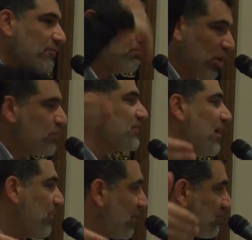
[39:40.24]

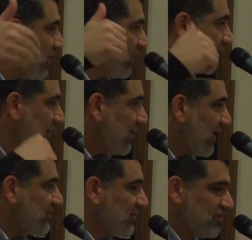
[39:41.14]
post-apostolic
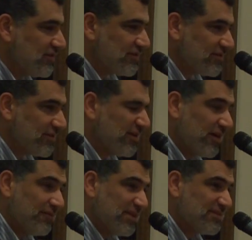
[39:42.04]
exegesis
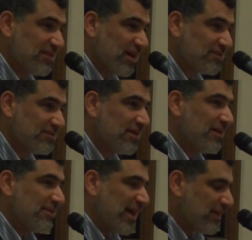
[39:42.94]
of these texts
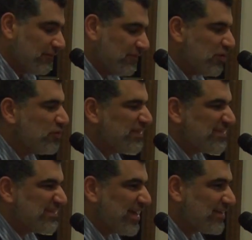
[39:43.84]
that viewed
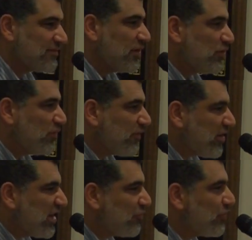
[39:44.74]
these texts through a
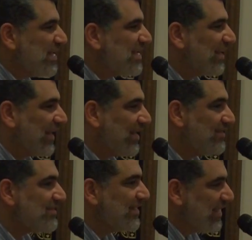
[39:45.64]
very Greek
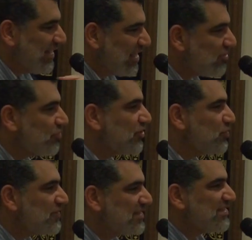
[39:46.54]
lens and
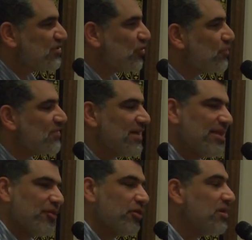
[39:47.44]
introduced these terms
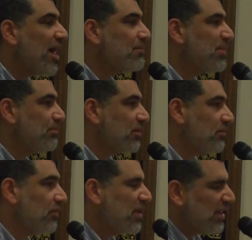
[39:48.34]
that are not
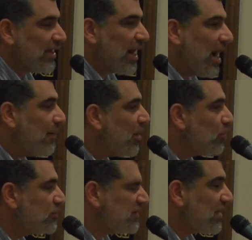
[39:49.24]
biblical, like
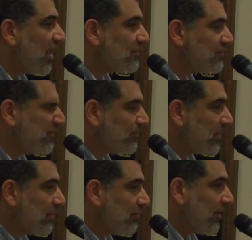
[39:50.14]
homoousios,
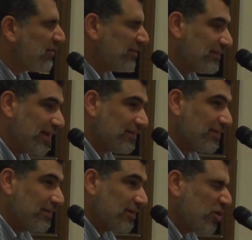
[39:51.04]
right, that
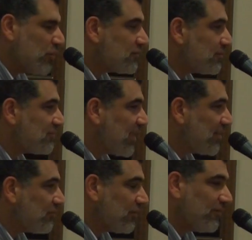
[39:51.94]

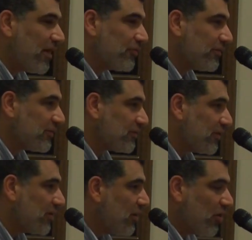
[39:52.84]
co-substantial, the Father and the
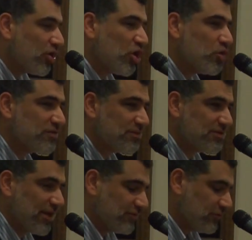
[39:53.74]
Son are
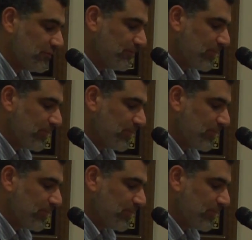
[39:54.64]
co-substantial.